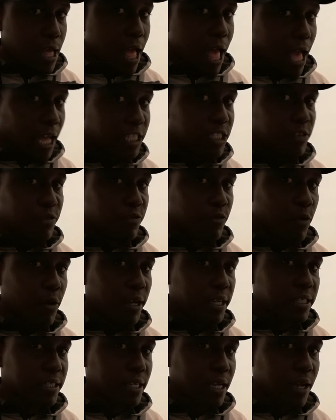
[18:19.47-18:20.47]
has a
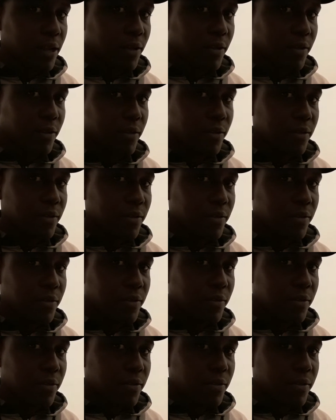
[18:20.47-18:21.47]
voice now.
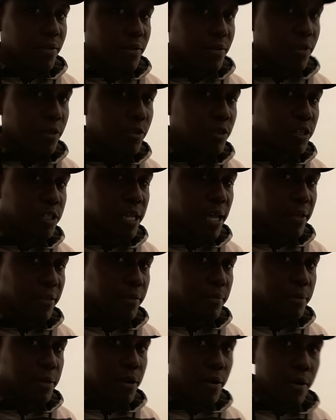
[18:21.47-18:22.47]
You just have to
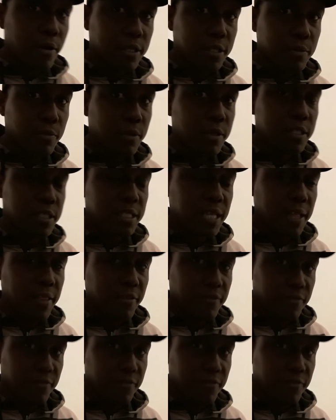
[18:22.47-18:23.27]
be heard. Someone just have